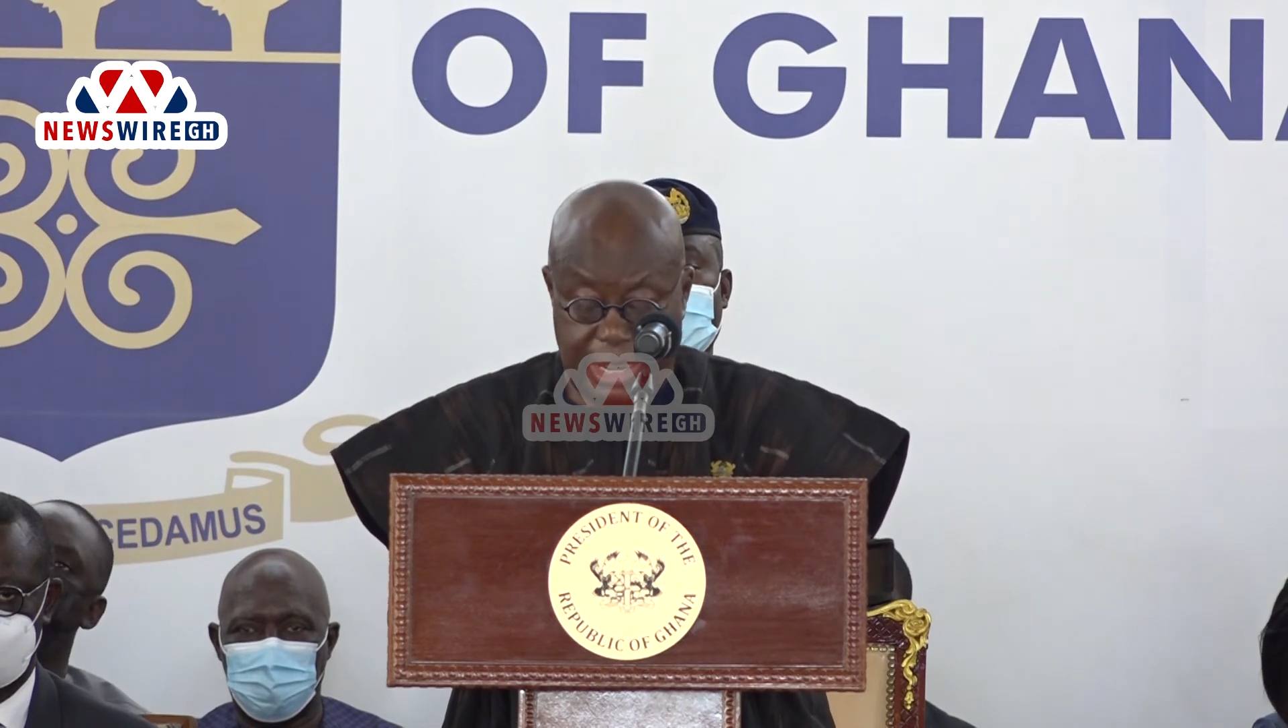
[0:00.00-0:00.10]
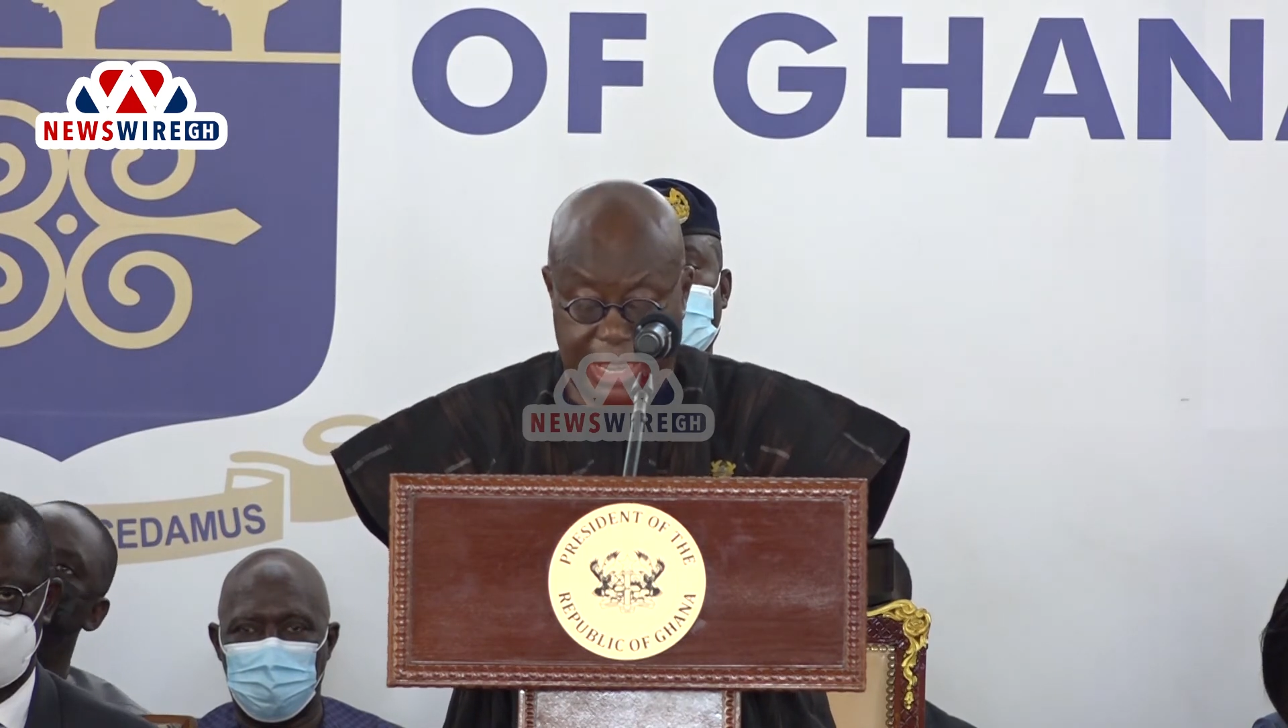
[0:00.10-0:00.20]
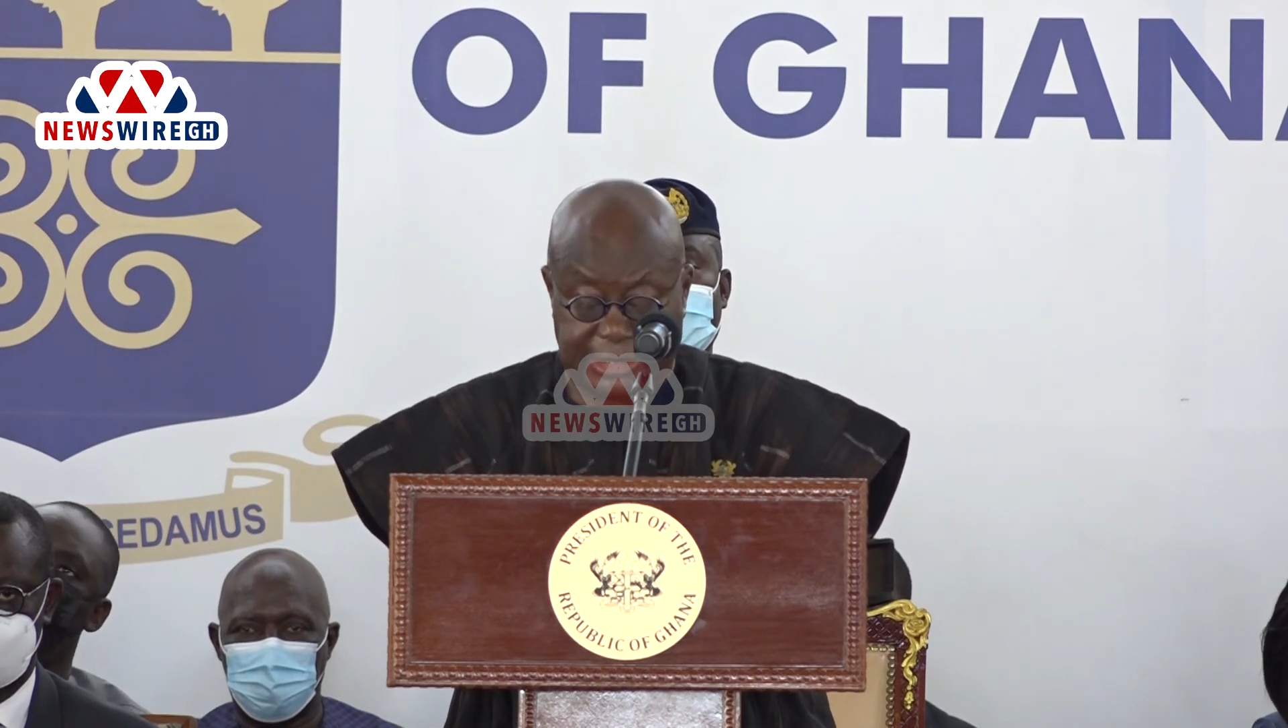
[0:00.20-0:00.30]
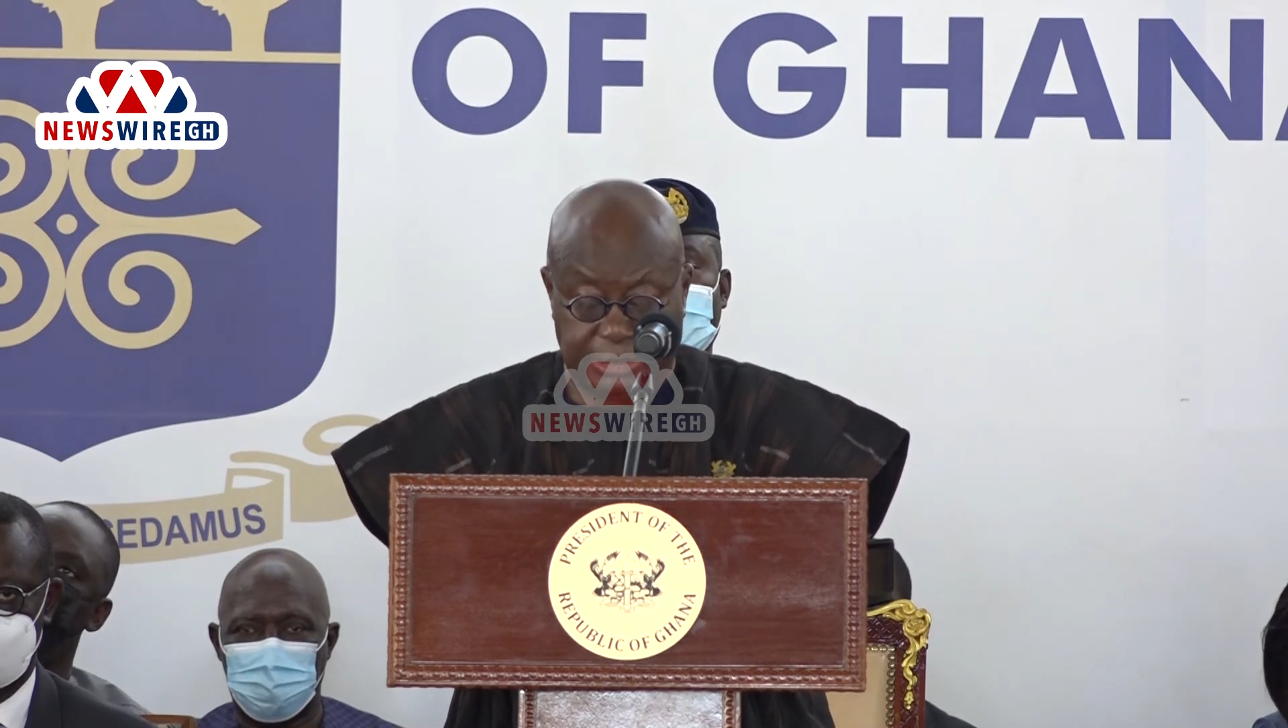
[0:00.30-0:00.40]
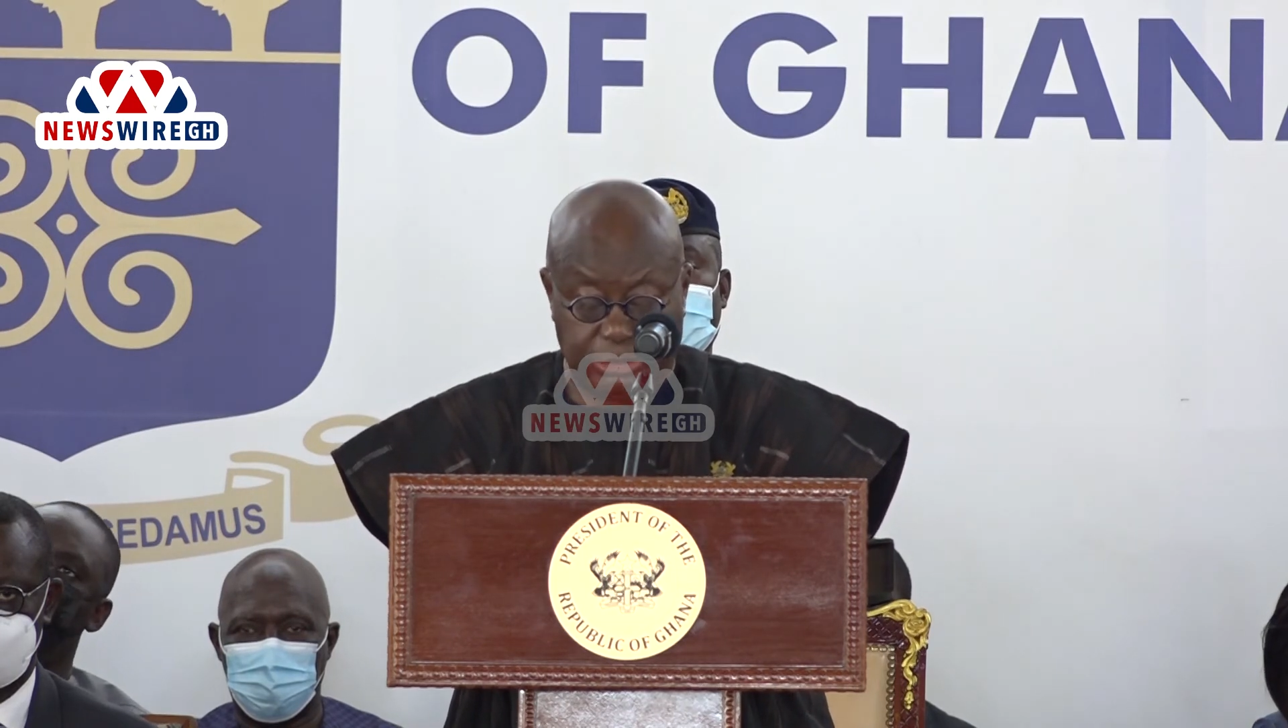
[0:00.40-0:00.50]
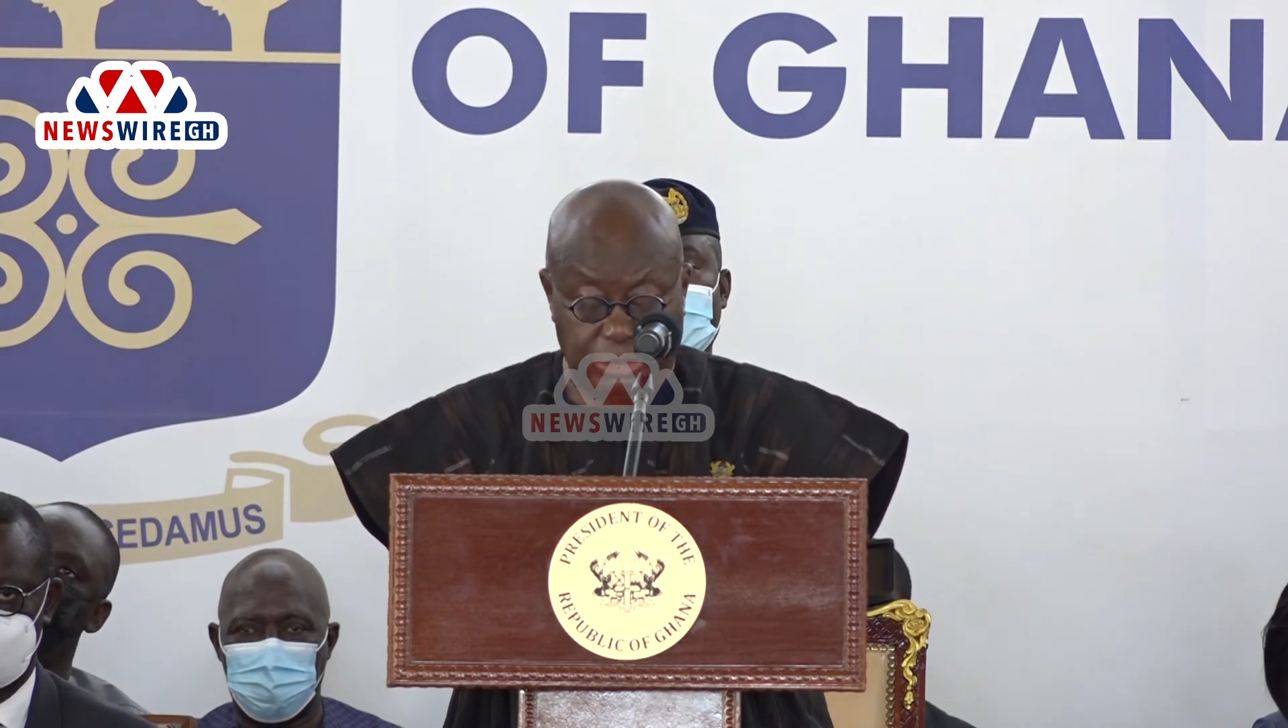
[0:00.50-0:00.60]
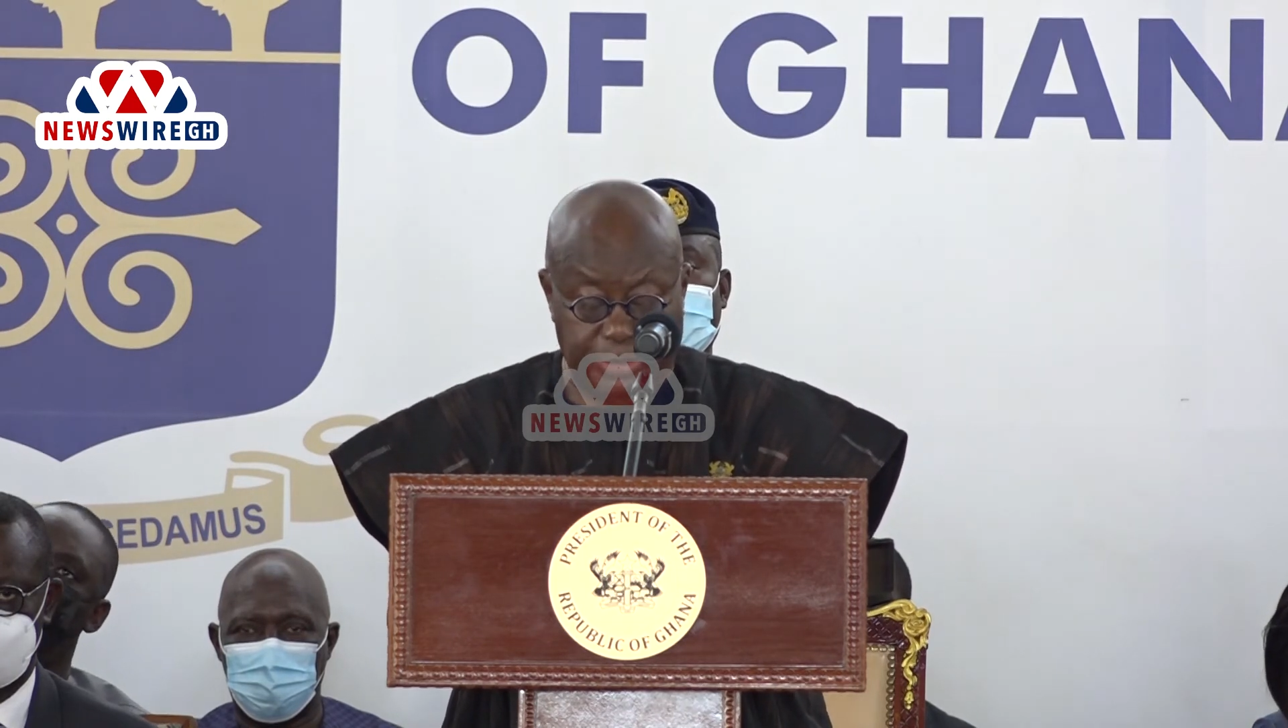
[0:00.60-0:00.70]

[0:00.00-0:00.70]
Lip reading: as it will